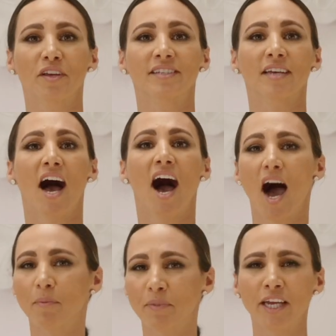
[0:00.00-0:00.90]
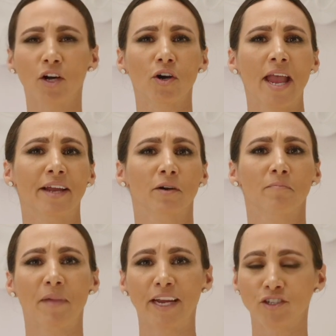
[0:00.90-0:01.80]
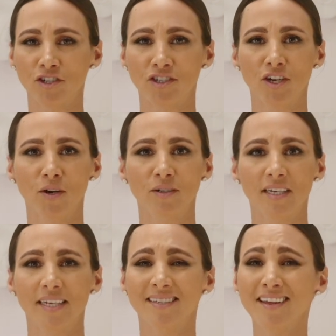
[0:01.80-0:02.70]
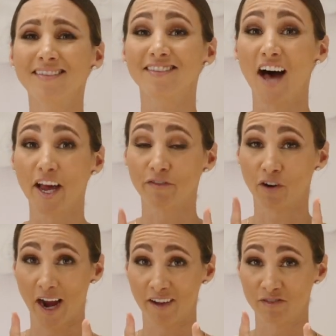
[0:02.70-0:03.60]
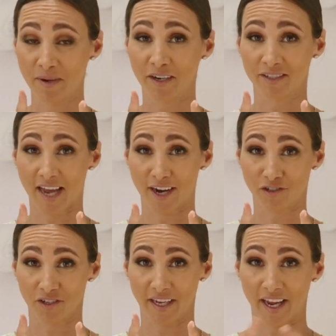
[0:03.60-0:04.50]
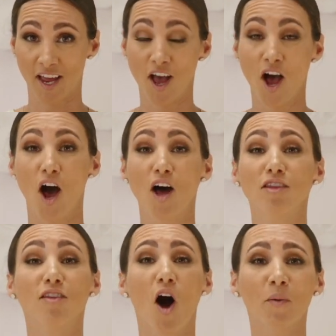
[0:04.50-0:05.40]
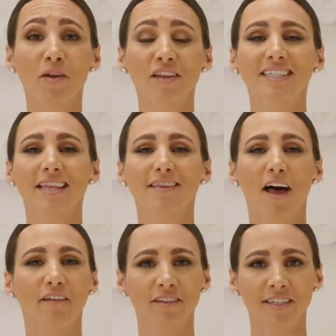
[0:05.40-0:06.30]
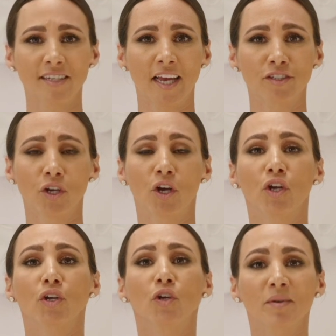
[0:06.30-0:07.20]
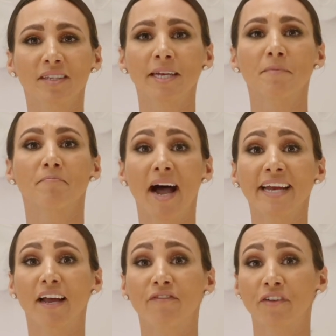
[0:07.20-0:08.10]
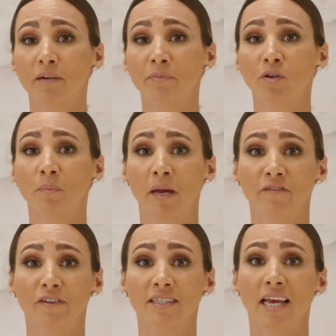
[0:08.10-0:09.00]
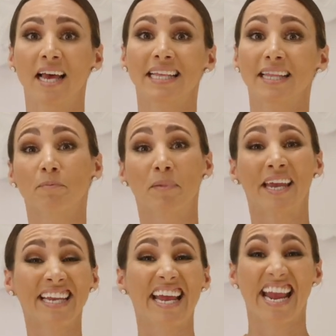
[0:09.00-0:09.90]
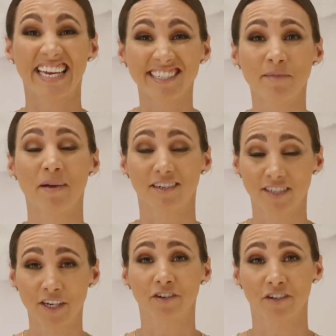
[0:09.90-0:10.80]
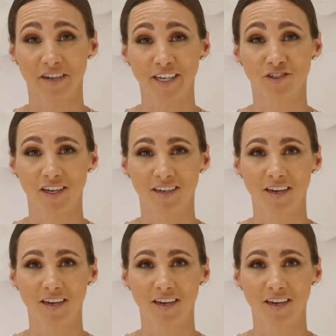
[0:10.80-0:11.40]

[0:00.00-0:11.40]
its hoppy and herbaceous notes, it's in a lot of craft beers, actually. Along with its lovely scent, humulene might have therapeutic benefits like being an antibacterial agent.